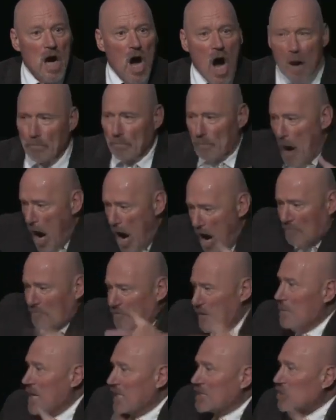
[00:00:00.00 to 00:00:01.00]
Apart
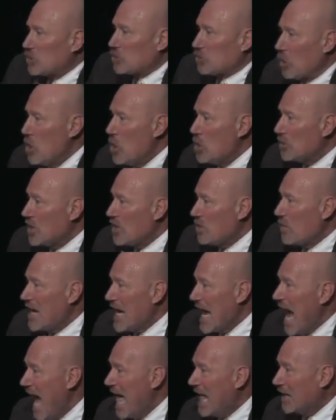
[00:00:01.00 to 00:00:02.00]
from its truth and
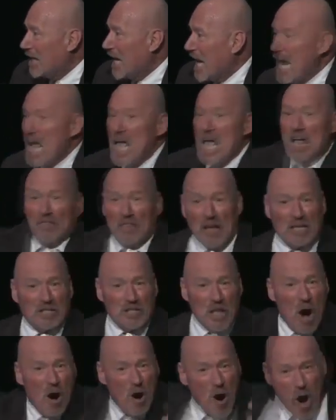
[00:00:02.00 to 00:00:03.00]
reality,
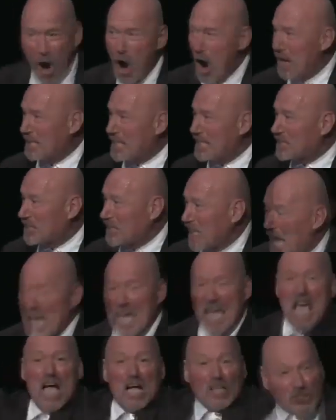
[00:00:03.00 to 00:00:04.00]
there's no
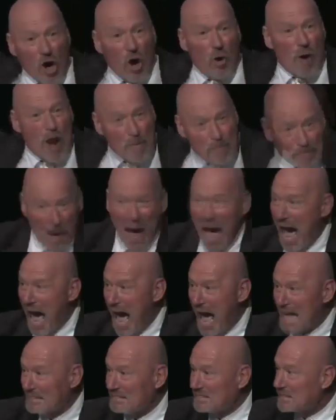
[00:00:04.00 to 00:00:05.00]
urgency to
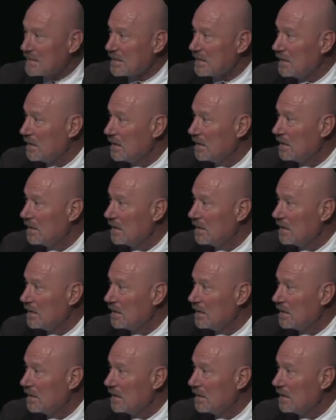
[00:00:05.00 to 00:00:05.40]
repent.